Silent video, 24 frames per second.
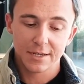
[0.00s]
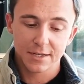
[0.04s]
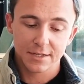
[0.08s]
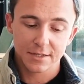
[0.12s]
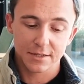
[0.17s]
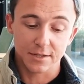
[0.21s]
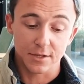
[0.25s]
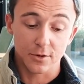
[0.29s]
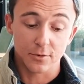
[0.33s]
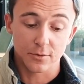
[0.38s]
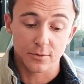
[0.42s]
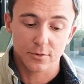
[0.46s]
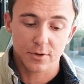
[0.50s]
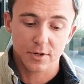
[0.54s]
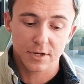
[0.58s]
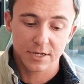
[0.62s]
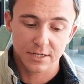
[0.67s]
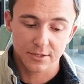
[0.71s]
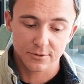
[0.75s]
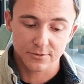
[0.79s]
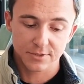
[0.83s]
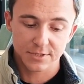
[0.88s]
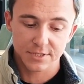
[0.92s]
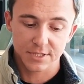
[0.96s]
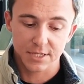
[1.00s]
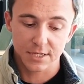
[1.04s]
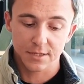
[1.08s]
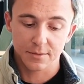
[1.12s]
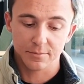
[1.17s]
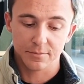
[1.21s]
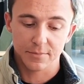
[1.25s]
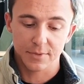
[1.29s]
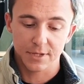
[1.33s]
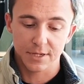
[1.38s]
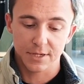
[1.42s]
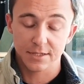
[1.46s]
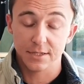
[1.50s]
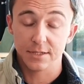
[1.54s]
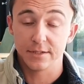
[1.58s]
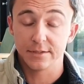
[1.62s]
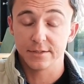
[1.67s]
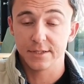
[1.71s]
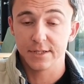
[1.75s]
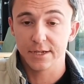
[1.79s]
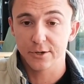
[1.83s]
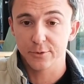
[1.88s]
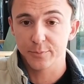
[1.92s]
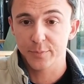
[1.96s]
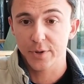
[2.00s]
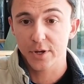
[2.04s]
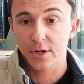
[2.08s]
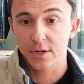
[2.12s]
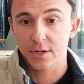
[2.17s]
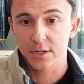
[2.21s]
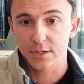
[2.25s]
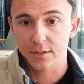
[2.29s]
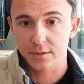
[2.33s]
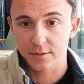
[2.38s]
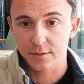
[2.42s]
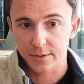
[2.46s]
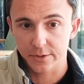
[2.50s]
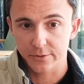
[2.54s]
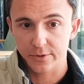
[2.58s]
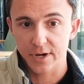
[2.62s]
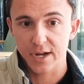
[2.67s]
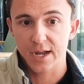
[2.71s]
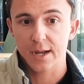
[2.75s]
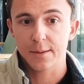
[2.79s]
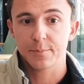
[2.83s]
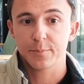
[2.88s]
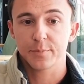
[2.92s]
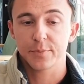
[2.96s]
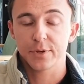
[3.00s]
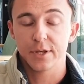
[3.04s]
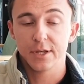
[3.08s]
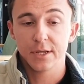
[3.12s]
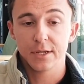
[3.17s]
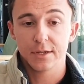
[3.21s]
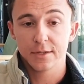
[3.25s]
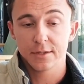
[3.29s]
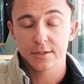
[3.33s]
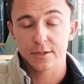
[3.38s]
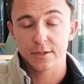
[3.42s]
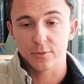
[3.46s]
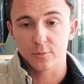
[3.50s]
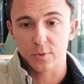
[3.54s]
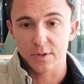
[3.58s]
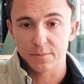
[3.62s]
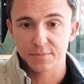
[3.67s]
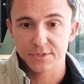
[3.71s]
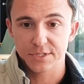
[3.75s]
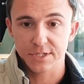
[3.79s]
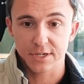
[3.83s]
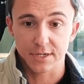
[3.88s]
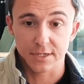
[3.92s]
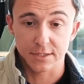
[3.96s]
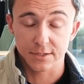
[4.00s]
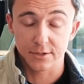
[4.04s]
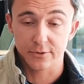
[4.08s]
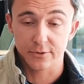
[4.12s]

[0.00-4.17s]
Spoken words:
the owner hires them and then they're buying their app, their website, their